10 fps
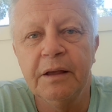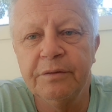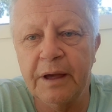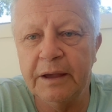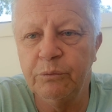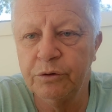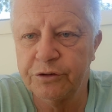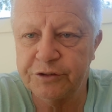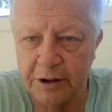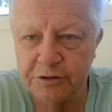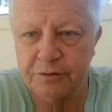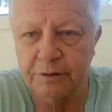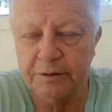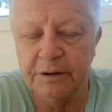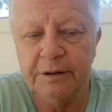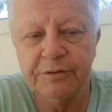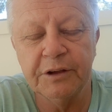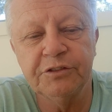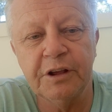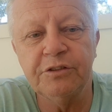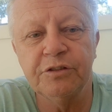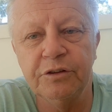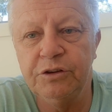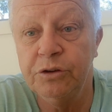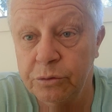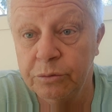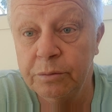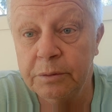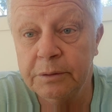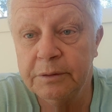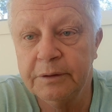they will censor it. And if they censor you,